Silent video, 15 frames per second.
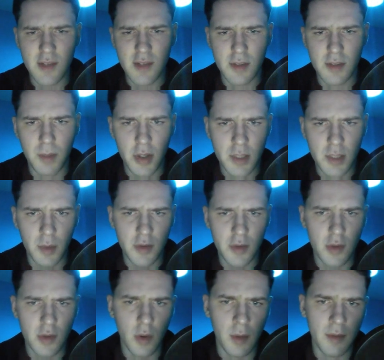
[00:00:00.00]
is responsible,
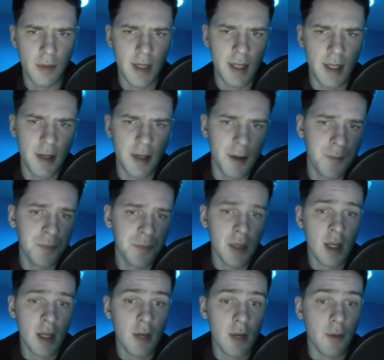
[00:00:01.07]
so I'm going to read here,
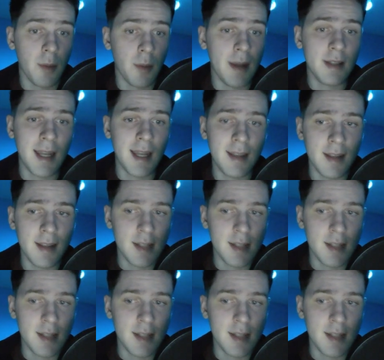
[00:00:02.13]
for maintaining the